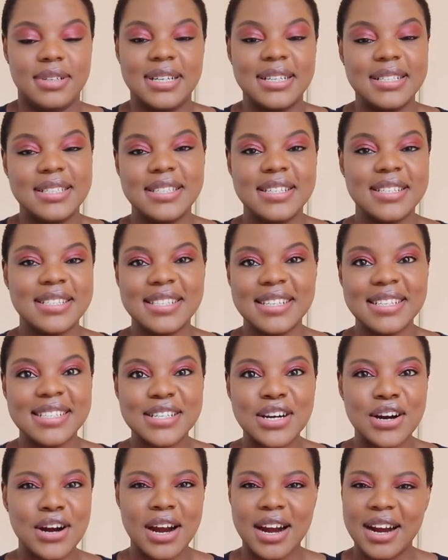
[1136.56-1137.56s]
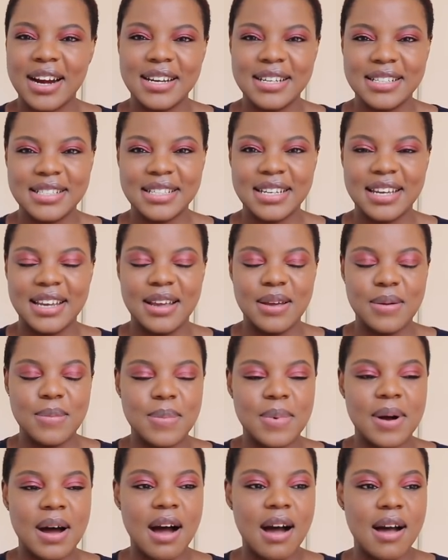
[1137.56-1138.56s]
it's crazy.
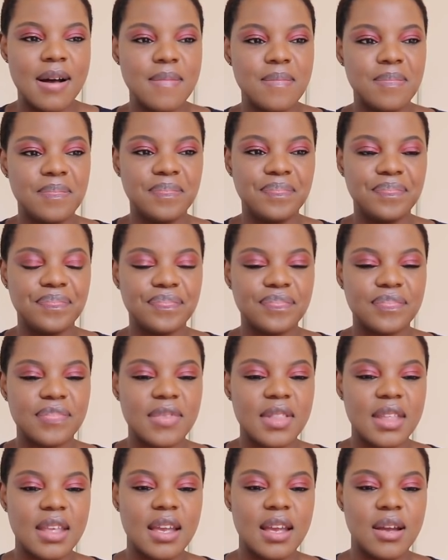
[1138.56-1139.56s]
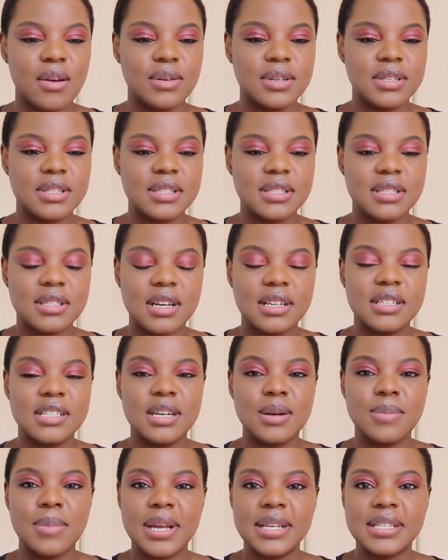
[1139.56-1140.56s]
But it was such
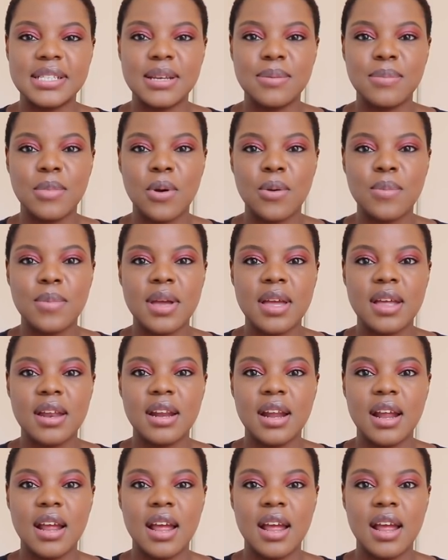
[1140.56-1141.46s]
an amazing moment.